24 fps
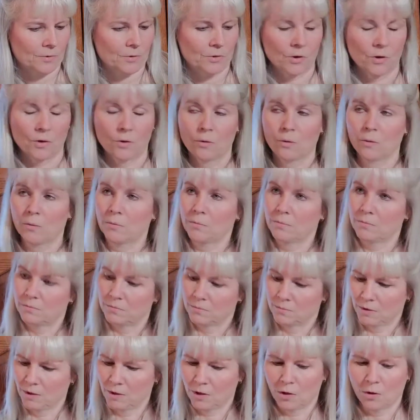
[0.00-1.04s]
So,
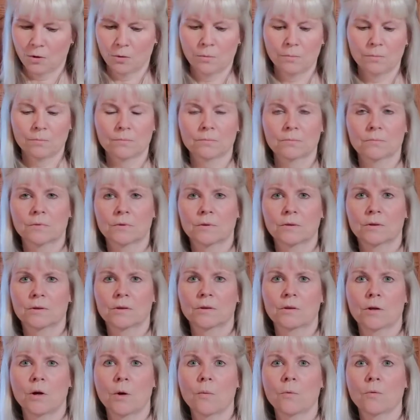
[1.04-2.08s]
you know,
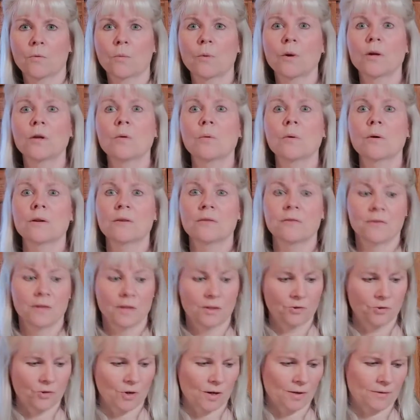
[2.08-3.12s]
go with what you want to
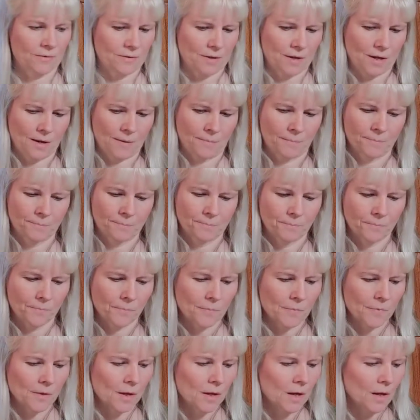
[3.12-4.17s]
stitch, I say.
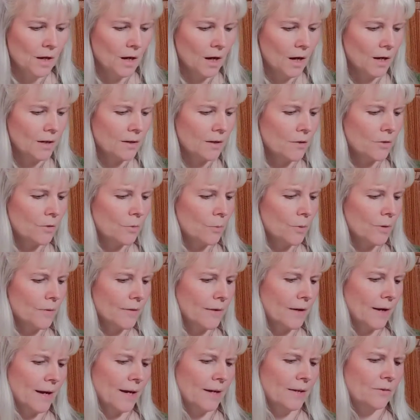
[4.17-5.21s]
Another one
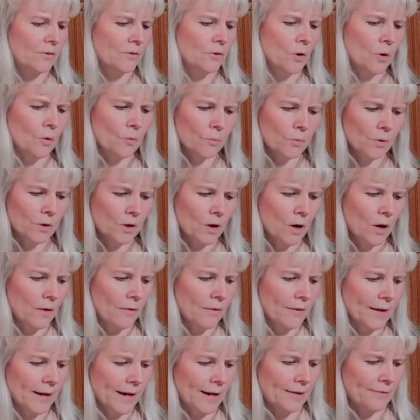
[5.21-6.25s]
that I don't
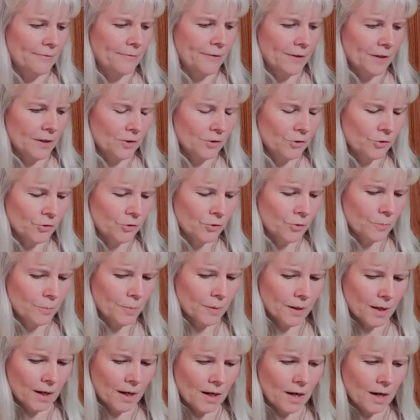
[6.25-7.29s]
recall that I had finished,
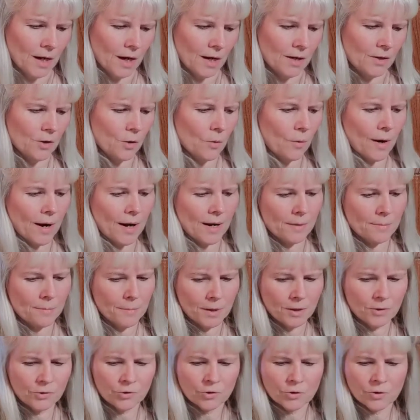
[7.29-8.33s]
but I know I had
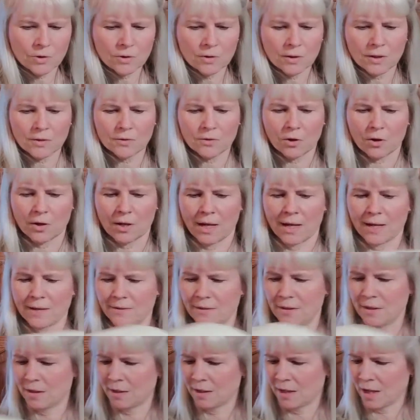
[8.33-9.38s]
mentioned. It's on
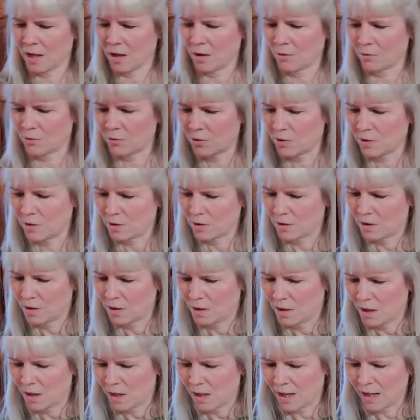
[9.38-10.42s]
18 count
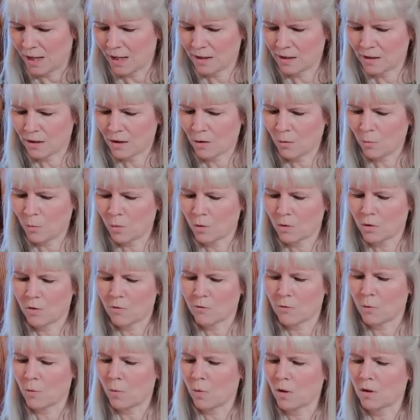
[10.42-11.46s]
Aida,
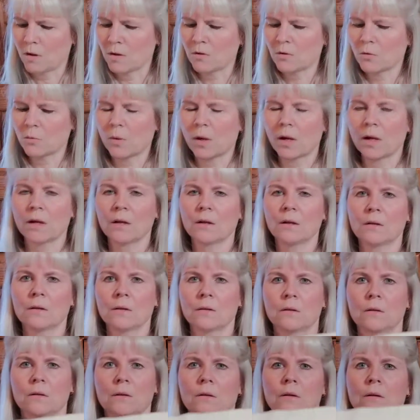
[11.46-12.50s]
1/1 as well.